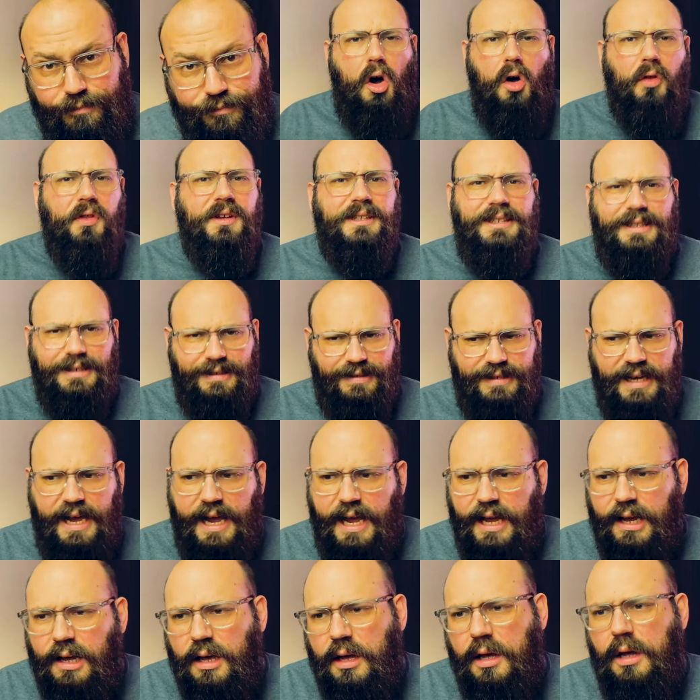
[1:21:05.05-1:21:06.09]
All this to
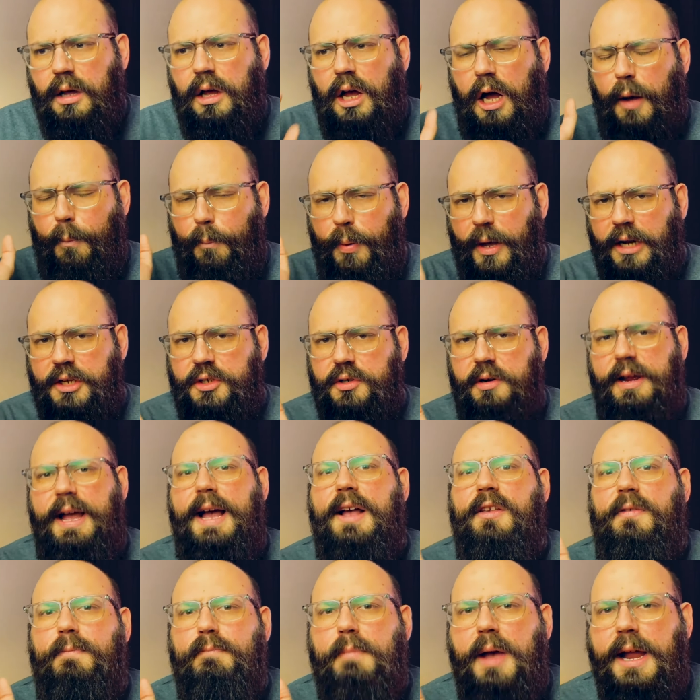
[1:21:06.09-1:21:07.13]
say, a pitcher
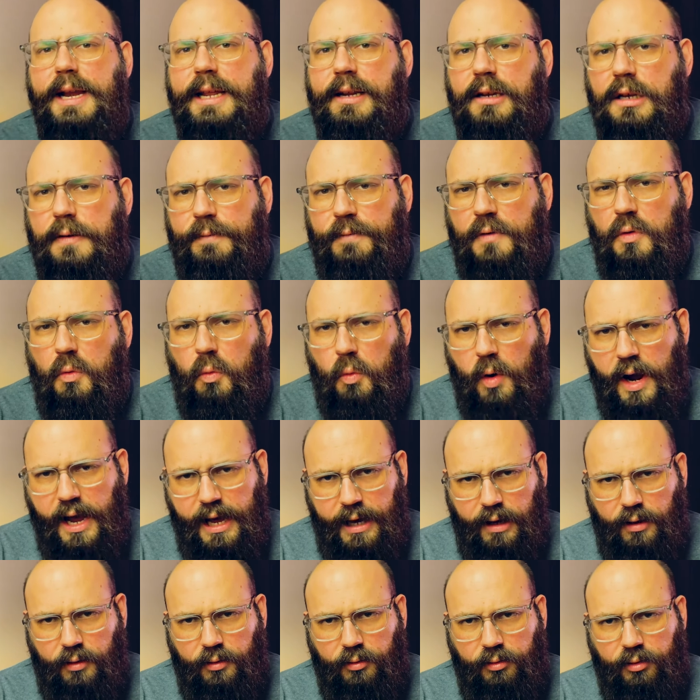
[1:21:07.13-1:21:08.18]
has many different
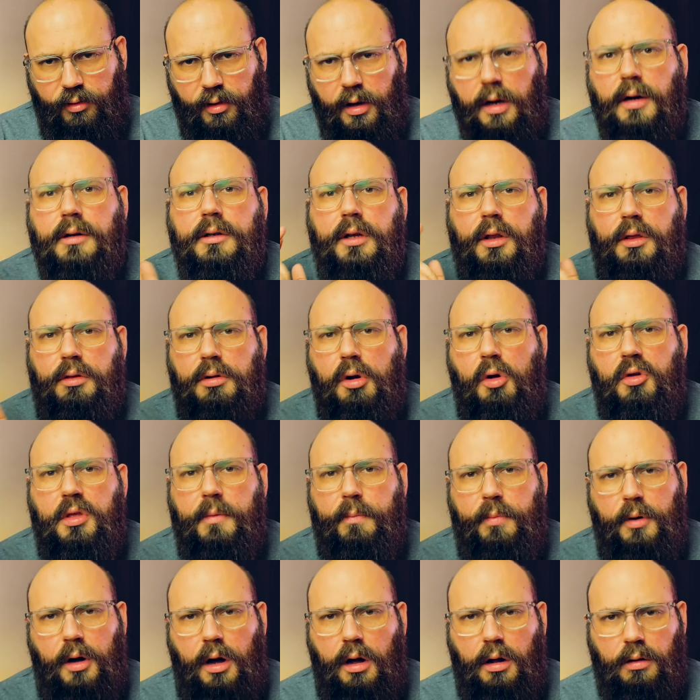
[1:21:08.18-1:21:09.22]
ways to throw
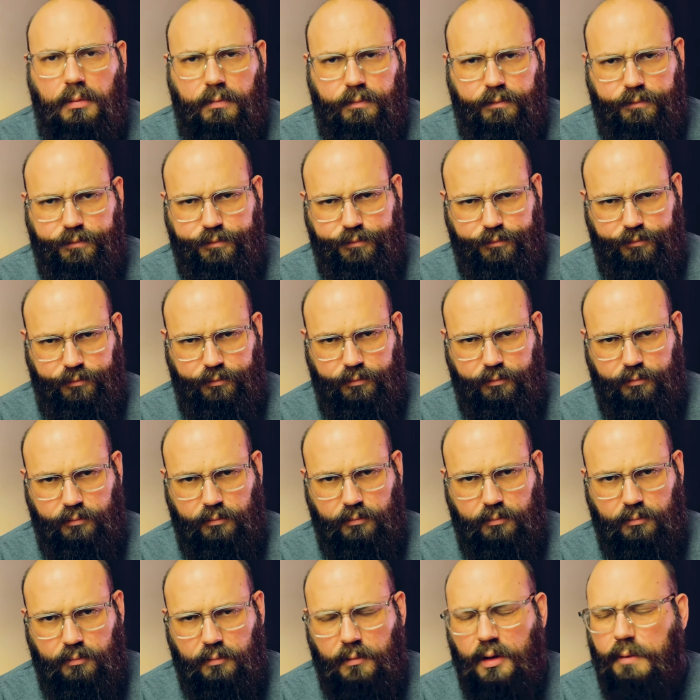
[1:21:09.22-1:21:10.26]
the ball.
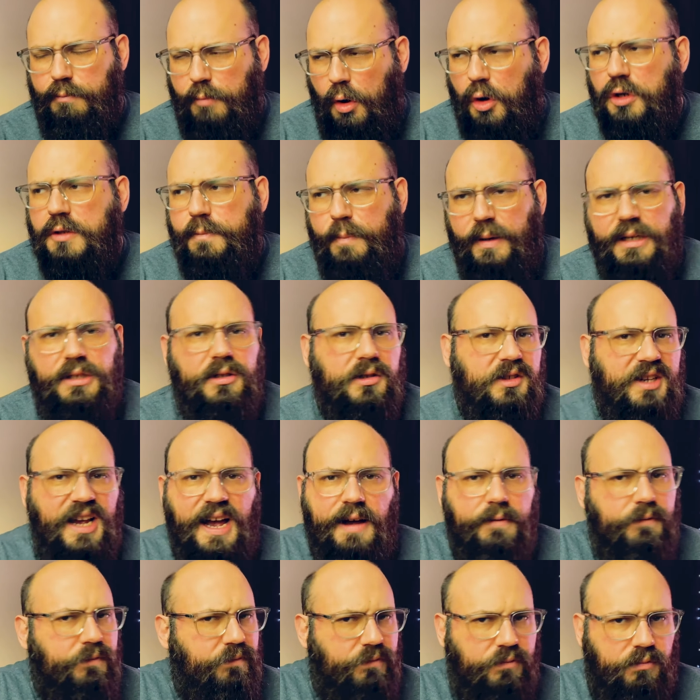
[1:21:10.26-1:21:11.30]
Most pitchers
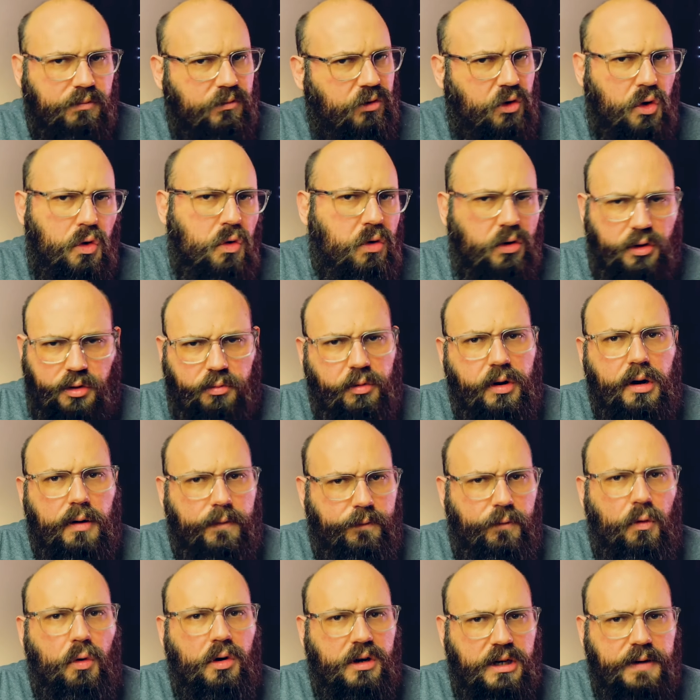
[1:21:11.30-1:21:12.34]
have two or three
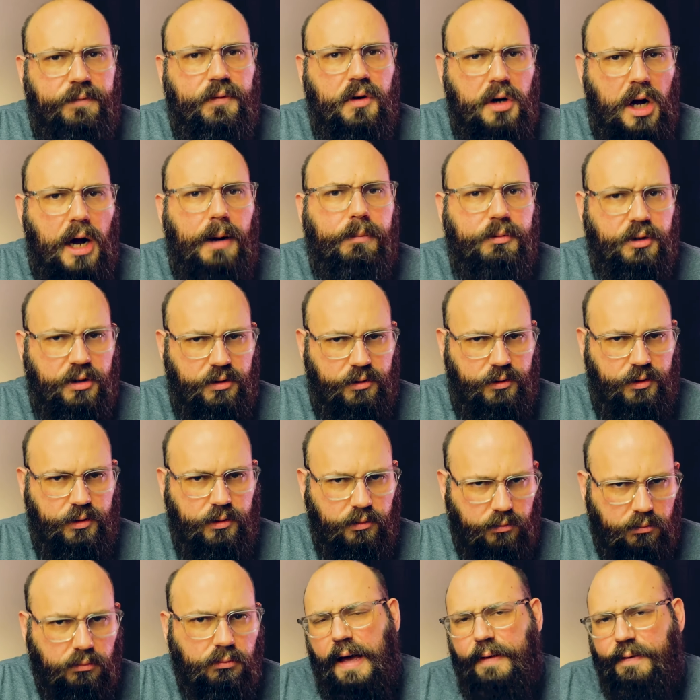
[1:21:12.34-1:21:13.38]
or four different options,
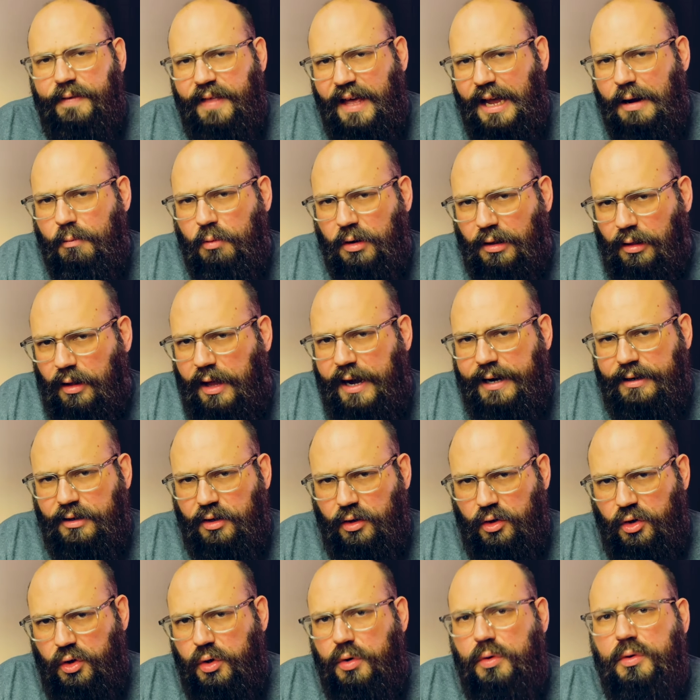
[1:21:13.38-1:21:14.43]
and they would like
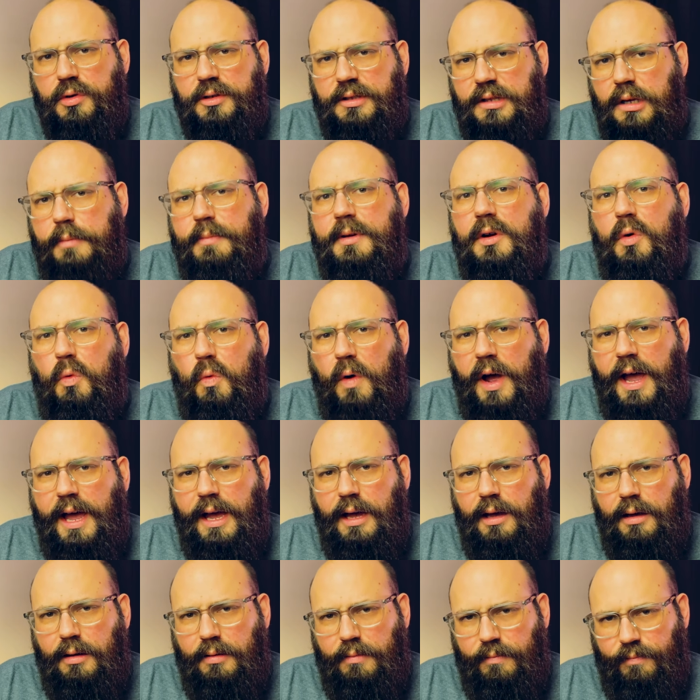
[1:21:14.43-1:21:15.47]
to use them in a
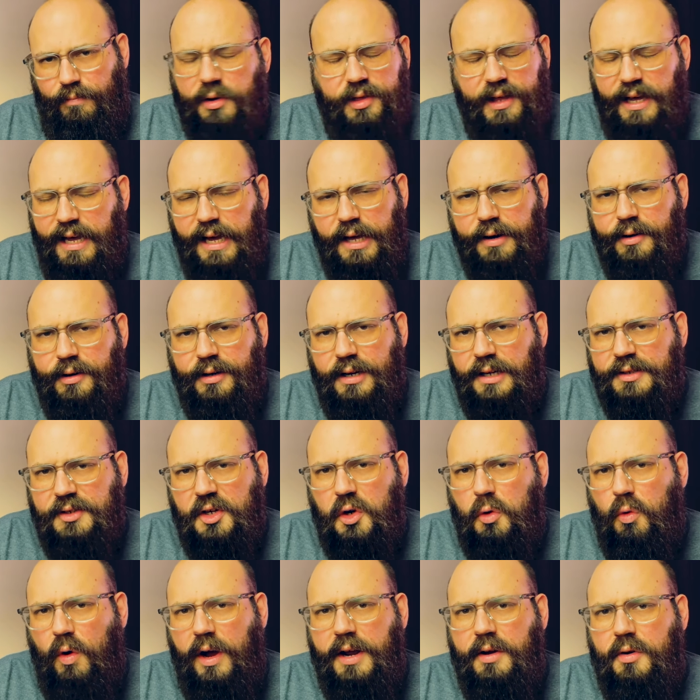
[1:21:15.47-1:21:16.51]
way where the hitter
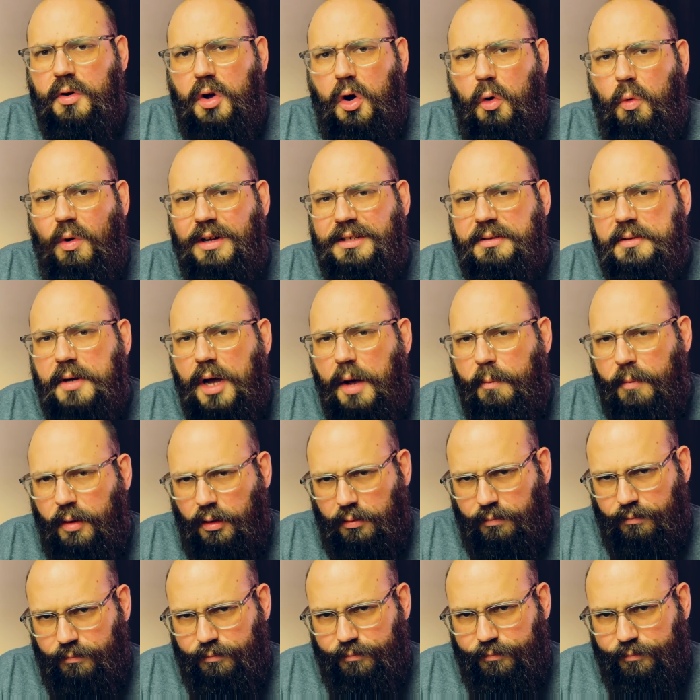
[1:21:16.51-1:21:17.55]
doesn't quite know what's
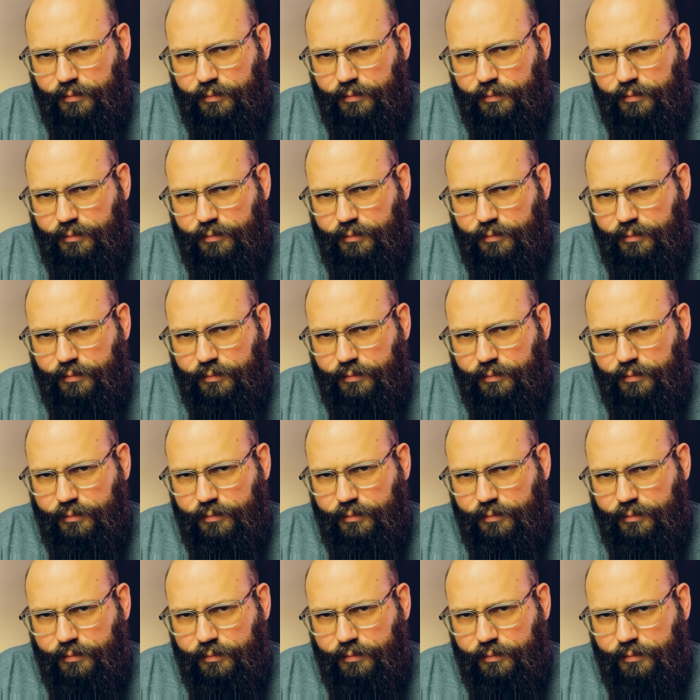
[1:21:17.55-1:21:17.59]
coming.